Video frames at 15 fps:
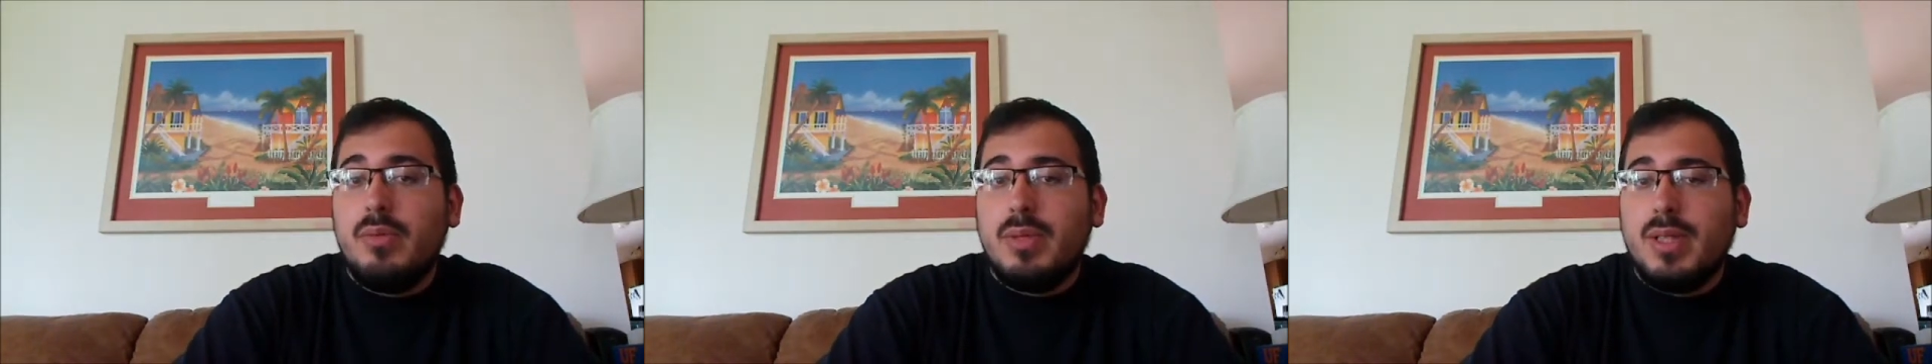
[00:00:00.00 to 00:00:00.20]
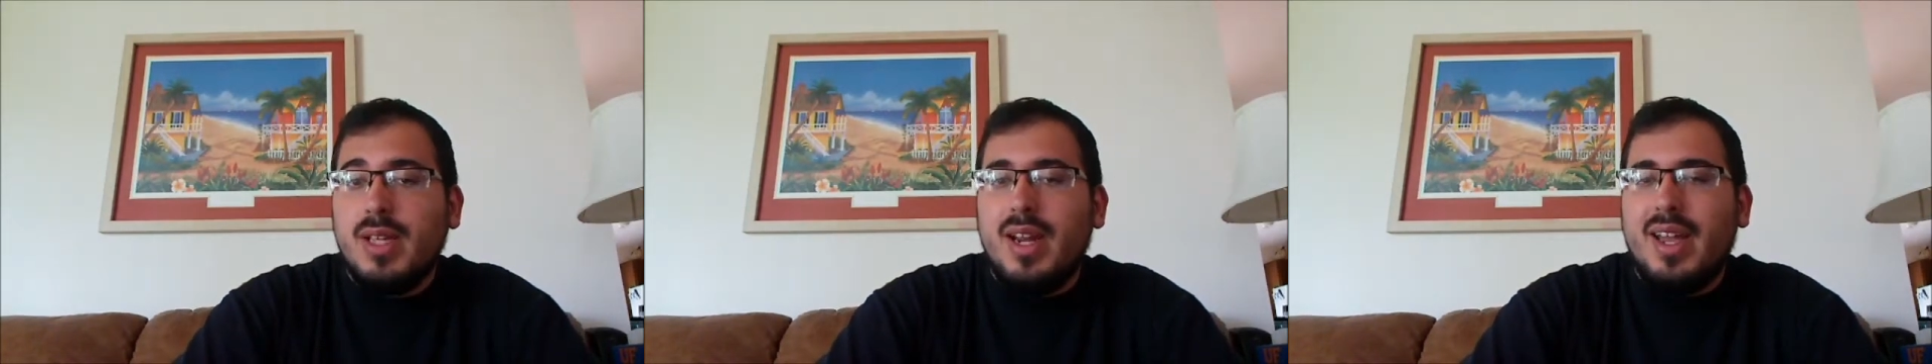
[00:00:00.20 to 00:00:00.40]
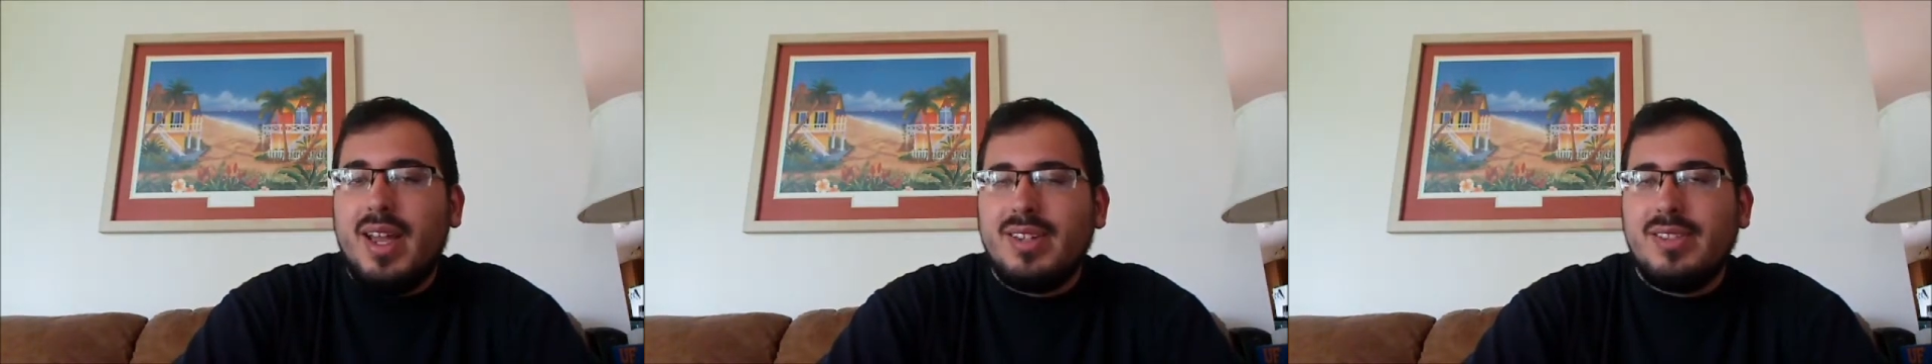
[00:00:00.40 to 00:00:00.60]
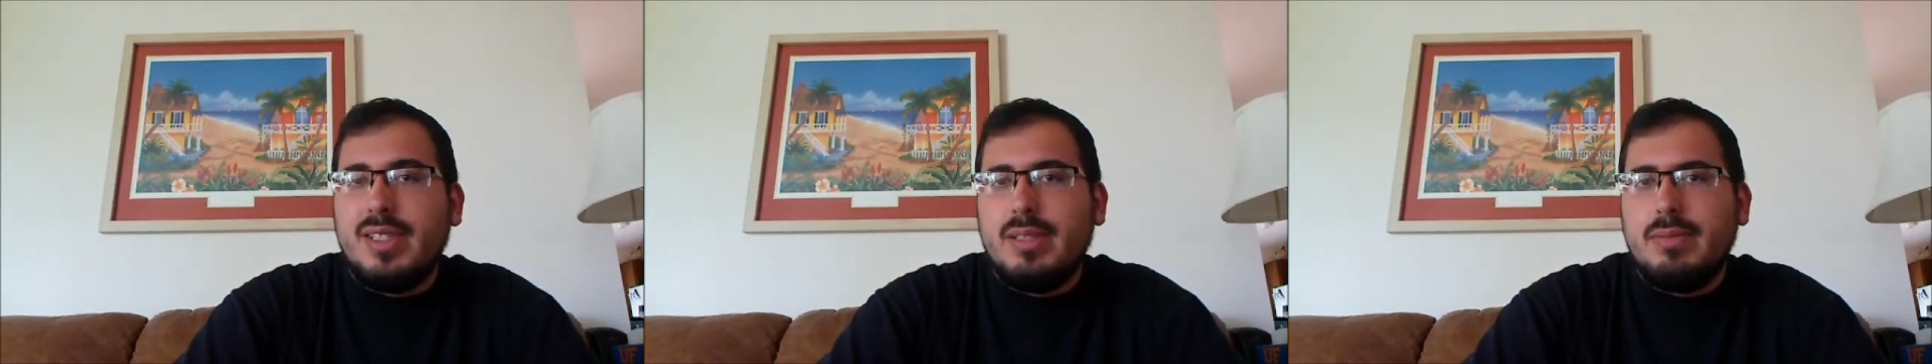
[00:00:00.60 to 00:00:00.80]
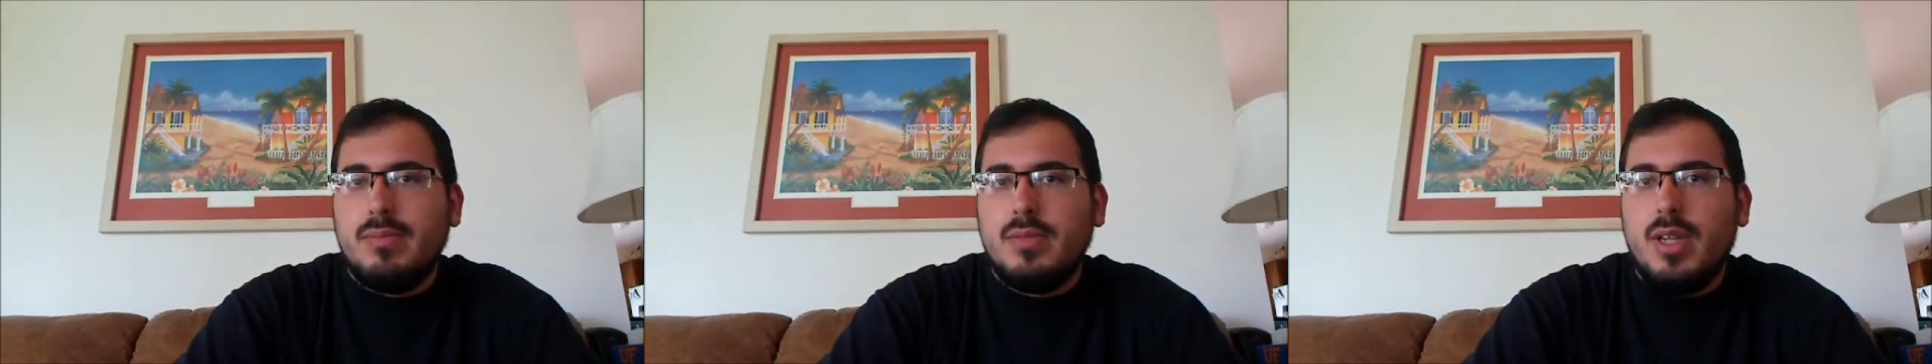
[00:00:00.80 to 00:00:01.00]
but then I
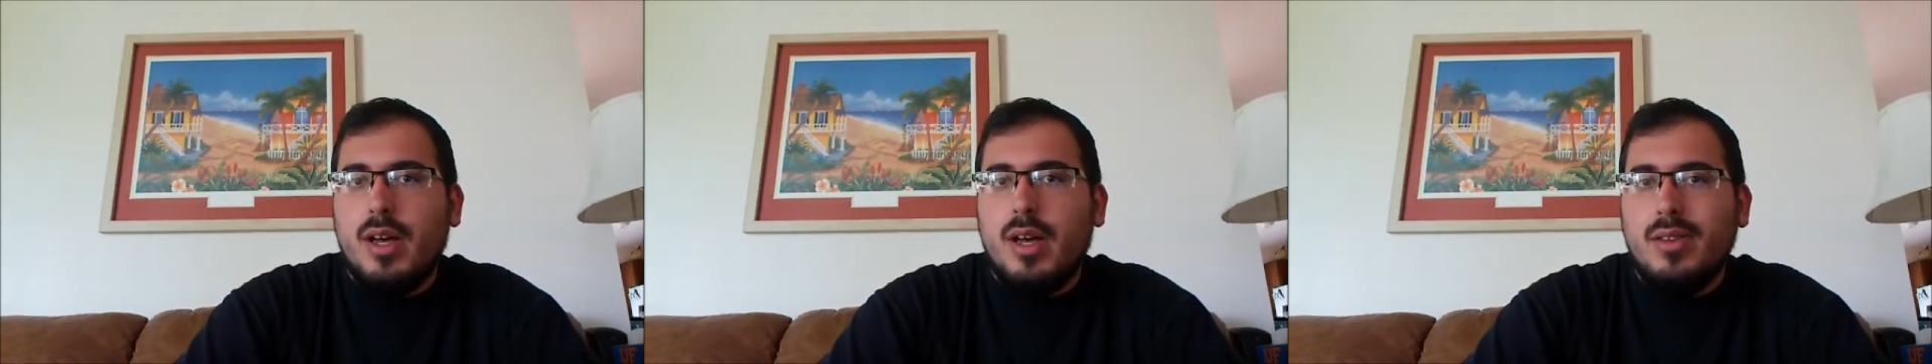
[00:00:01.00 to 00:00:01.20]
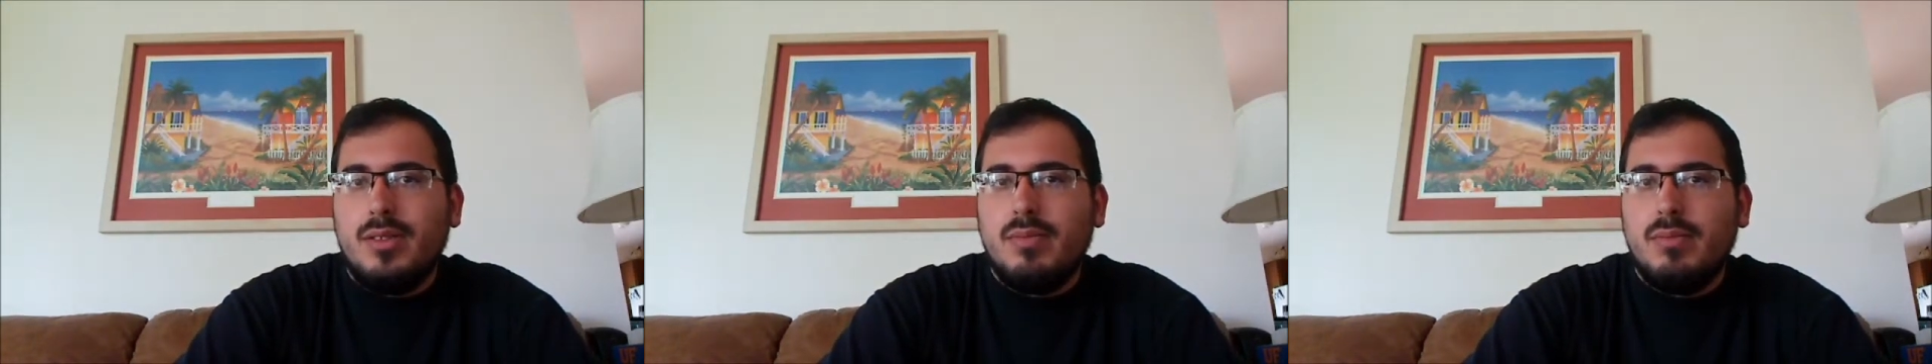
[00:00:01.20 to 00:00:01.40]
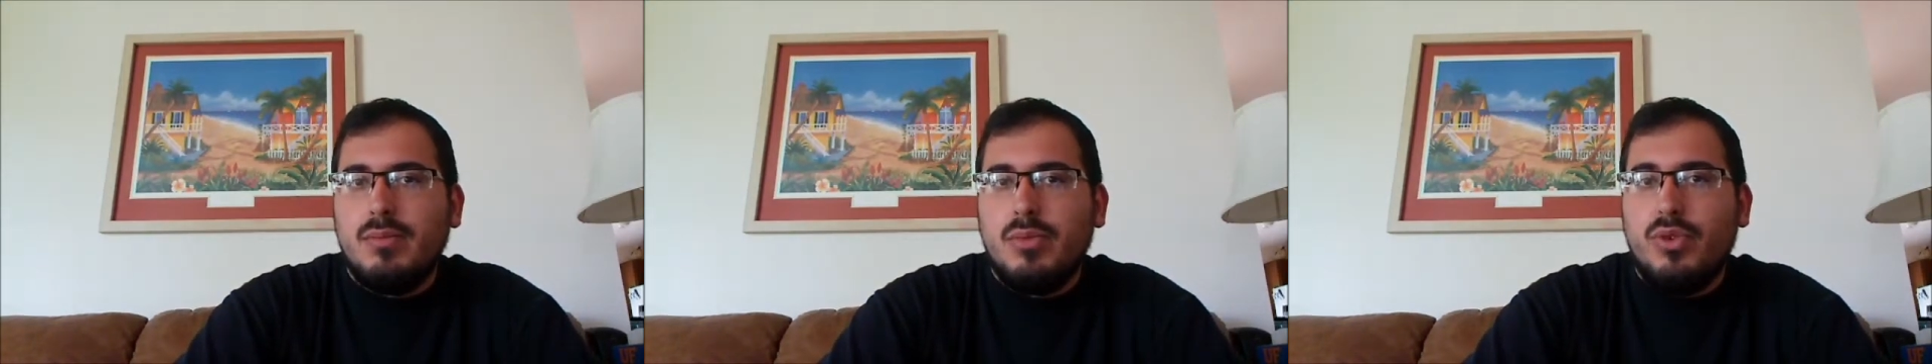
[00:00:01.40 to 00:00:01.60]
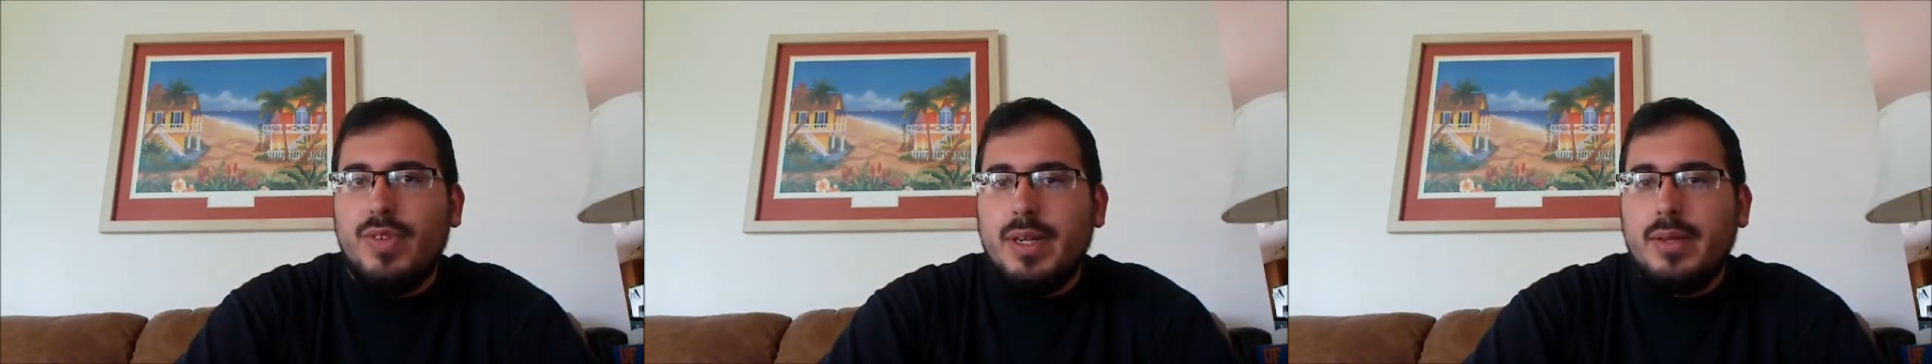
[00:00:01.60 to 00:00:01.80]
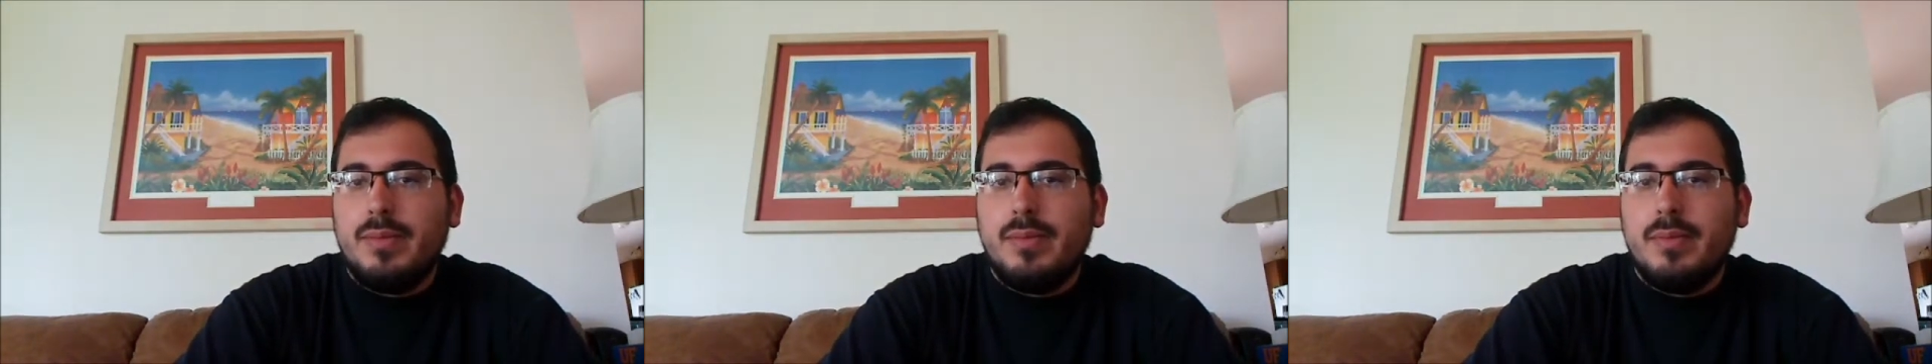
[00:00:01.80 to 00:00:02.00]
actually saw the
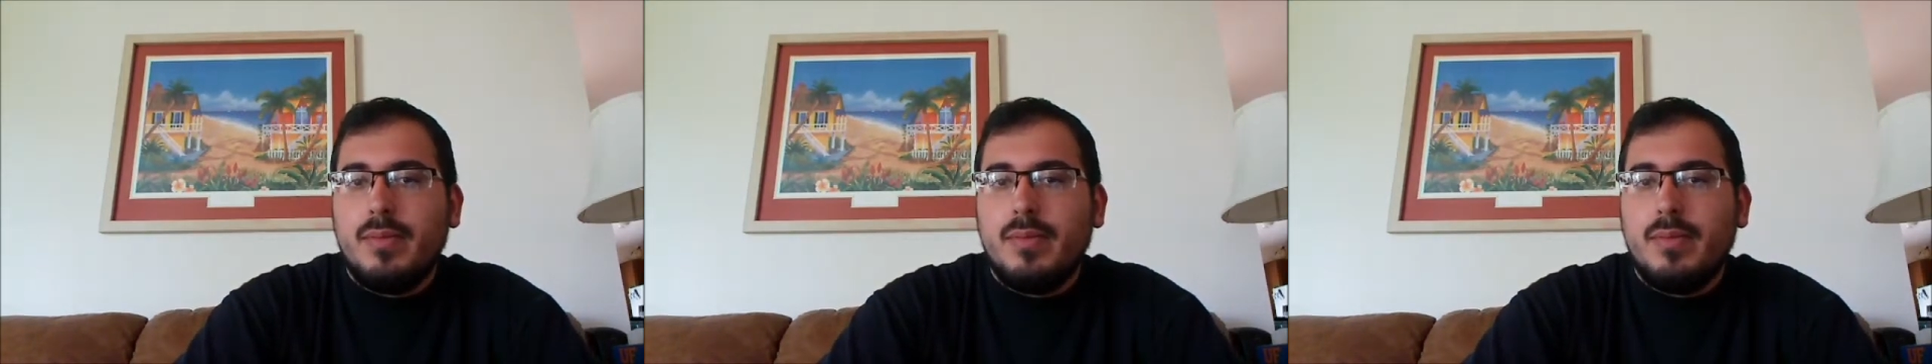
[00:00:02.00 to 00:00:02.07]
movie.